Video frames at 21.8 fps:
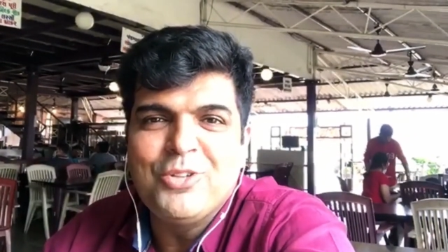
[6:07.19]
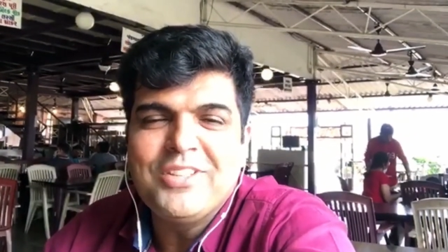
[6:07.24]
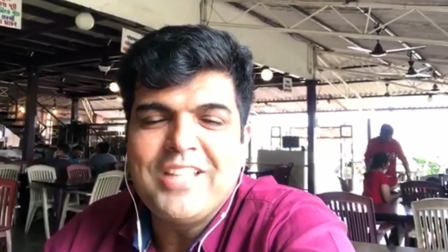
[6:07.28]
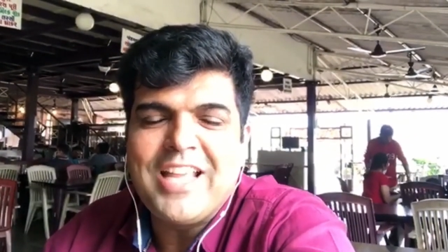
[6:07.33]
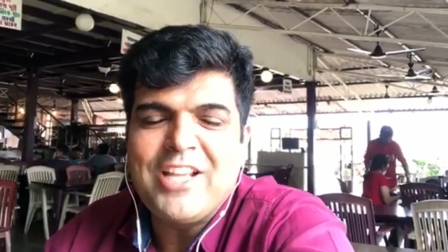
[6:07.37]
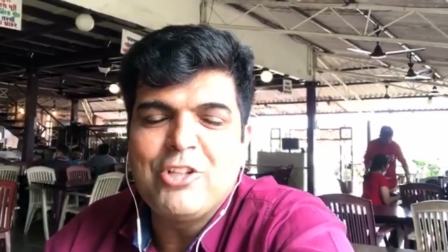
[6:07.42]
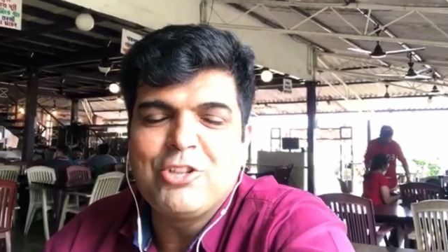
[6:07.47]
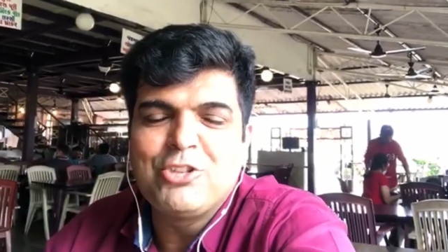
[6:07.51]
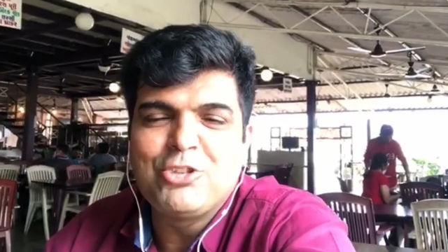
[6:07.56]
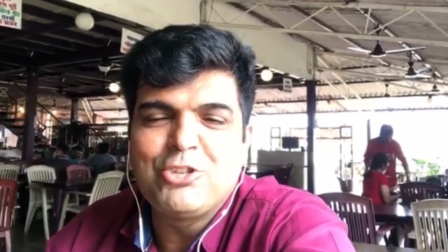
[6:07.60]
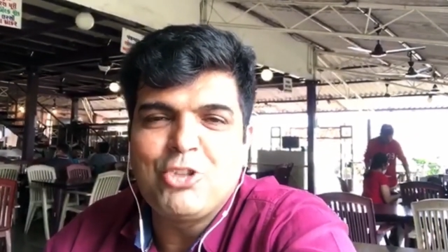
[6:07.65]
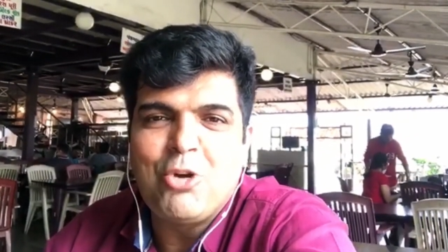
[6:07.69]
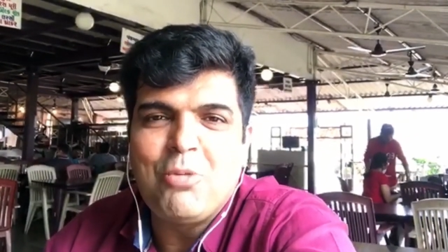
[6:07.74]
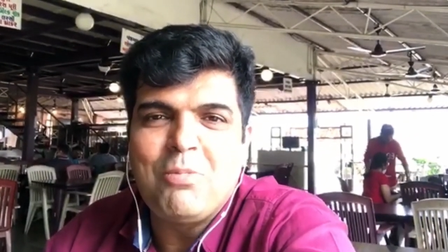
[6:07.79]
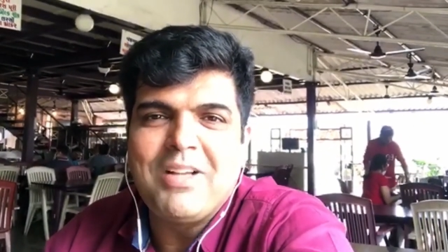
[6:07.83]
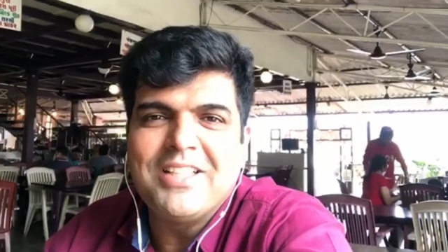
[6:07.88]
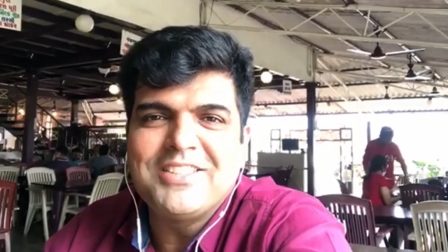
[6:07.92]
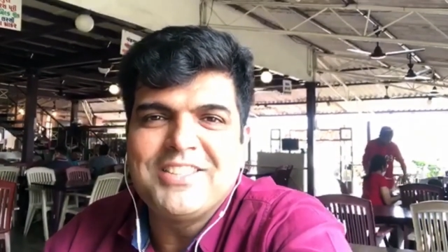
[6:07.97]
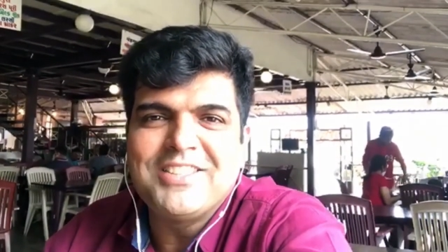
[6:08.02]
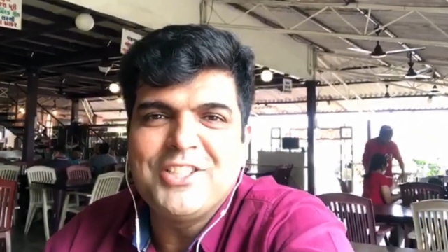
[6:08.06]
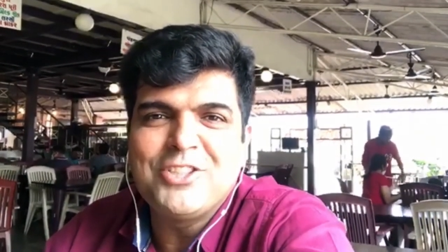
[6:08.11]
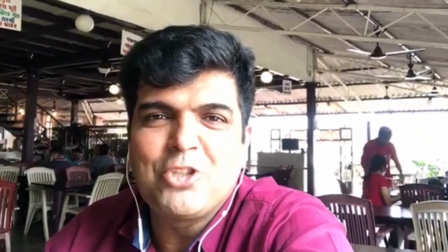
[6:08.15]
Thank you so
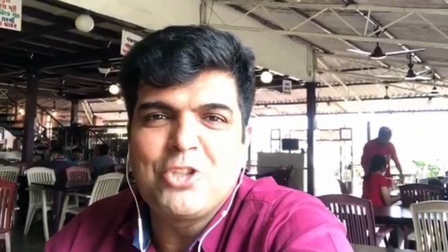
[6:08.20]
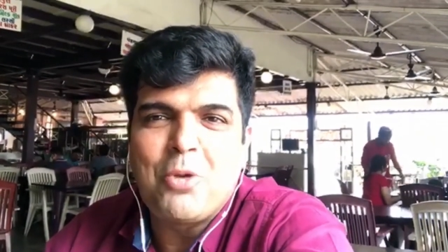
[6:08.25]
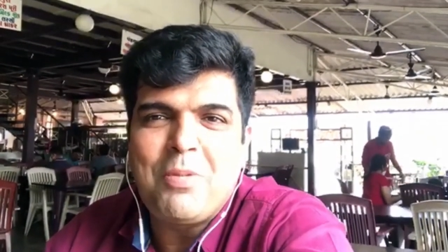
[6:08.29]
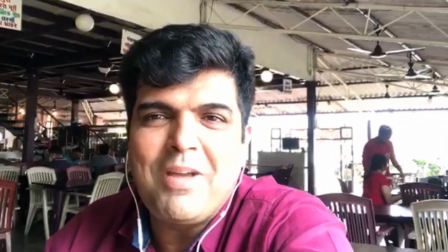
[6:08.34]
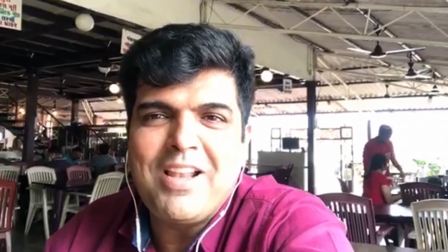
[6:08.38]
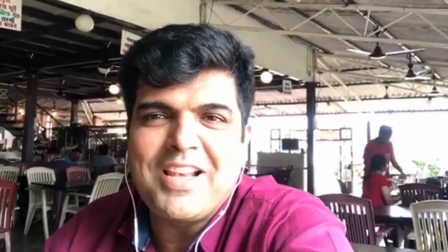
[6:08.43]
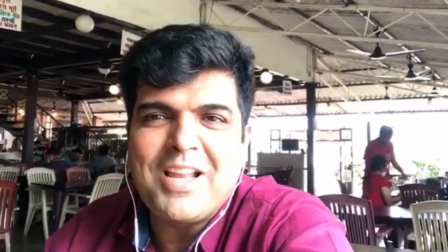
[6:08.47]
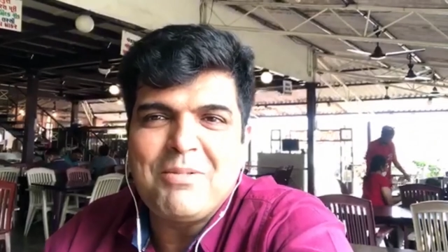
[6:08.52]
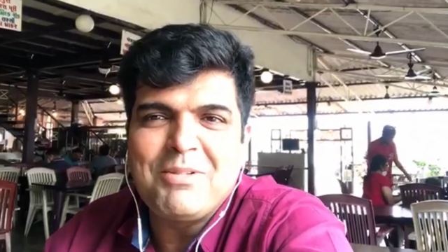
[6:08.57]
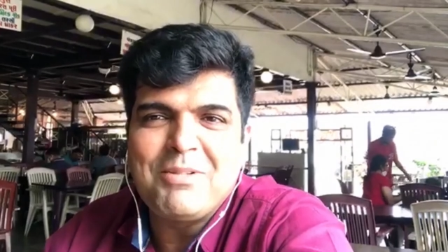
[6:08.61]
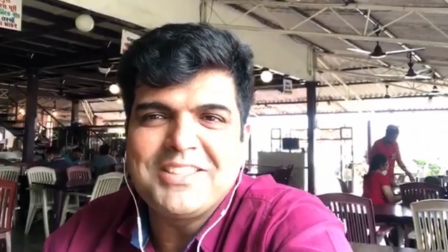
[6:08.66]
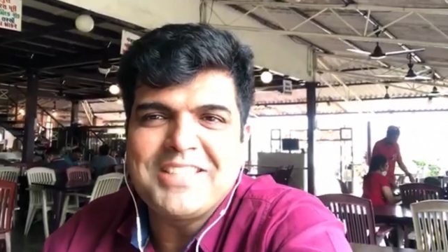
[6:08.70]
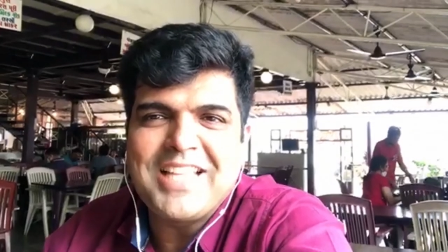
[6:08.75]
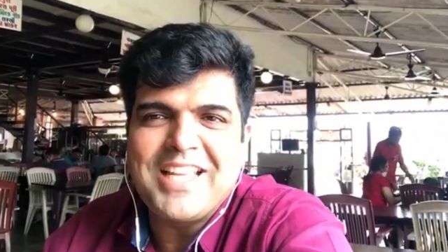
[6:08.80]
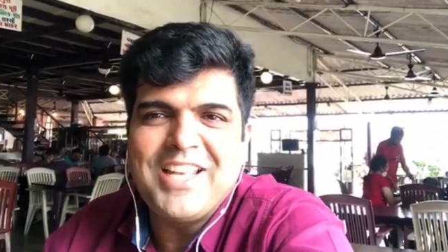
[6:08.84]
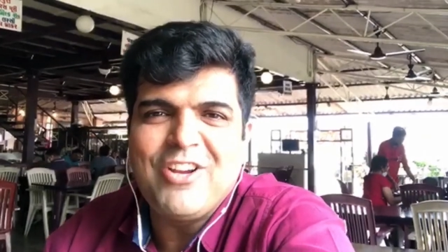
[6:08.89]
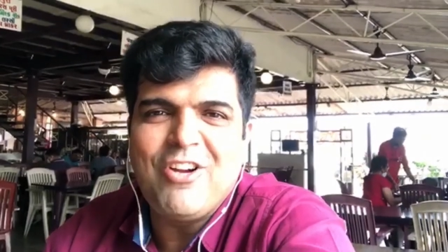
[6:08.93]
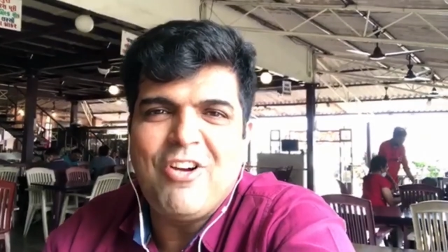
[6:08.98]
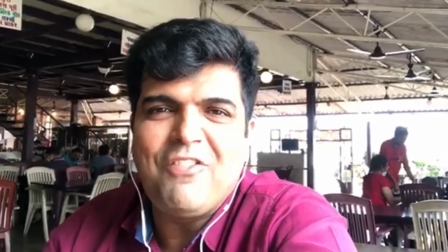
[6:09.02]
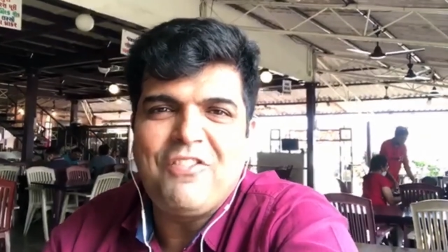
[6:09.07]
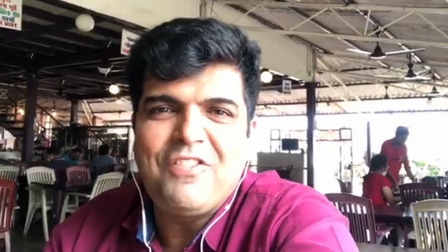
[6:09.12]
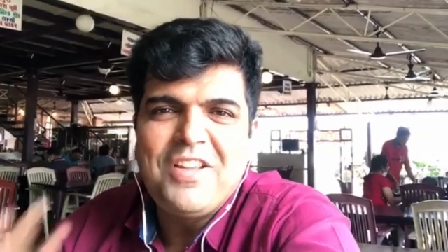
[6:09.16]
much. This is Gopal Kamath signing
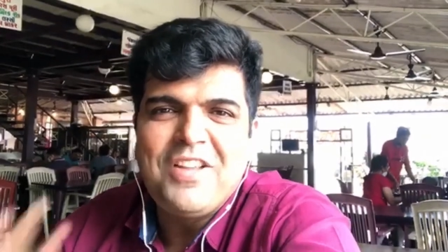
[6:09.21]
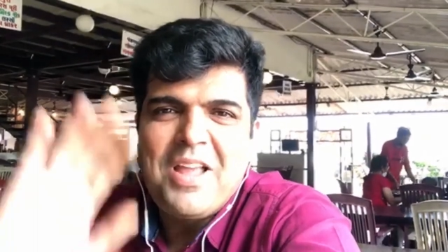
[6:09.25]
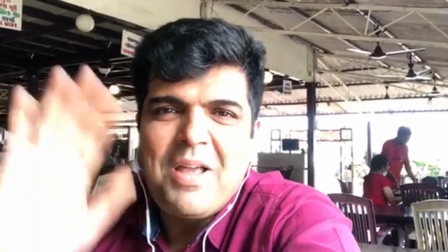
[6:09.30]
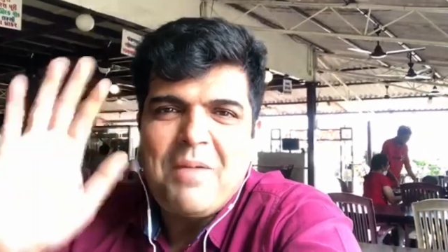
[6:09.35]
off.